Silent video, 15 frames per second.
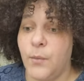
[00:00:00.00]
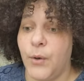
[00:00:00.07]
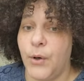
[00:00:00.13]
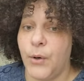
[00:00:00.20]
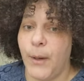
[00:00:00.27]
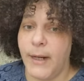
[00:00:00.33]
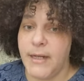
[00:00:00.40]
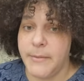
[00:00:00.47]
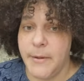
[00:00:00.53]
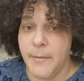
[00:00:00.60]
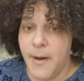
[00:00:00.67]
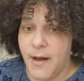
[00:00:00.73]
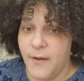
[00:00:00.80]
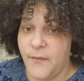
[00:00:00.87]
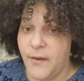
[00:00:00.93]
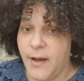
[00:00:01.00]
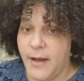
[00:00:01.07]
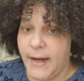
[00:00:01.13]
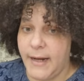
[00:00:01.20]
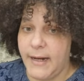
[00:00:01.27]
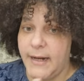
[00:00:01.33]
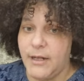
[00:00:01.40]
we're going to be
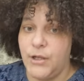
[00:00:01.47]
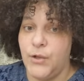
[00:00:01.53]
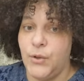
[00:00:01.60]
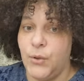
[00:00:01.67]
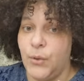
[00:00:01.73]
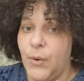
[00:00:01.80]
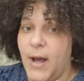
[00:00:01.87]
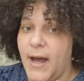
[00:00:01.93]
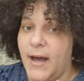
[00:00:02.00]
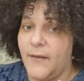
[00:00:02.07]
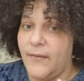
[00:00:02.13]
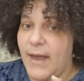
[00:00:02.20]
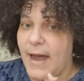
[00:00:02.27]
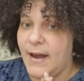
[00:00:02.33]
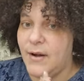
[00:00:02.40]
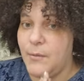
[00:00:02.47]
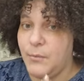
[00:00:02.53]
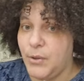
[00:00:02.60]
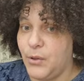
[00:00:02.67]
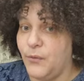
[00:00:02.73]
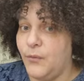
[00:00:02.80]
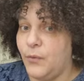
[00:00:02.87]
modifying it to have that
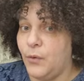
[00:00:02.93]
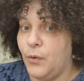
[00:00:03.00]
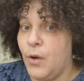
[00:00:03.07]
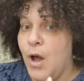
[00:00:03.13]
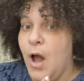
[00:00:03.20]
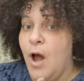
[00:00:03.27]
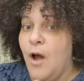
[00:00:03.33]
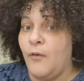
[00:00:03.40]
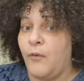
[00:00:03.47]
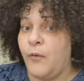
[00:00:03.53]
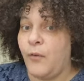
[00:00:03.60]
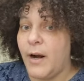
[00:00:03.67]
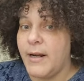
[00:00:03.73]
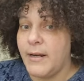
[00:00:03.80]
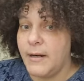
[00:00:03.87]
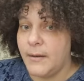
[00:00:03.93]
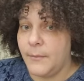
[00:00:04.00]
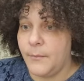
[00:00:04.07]
beautiful front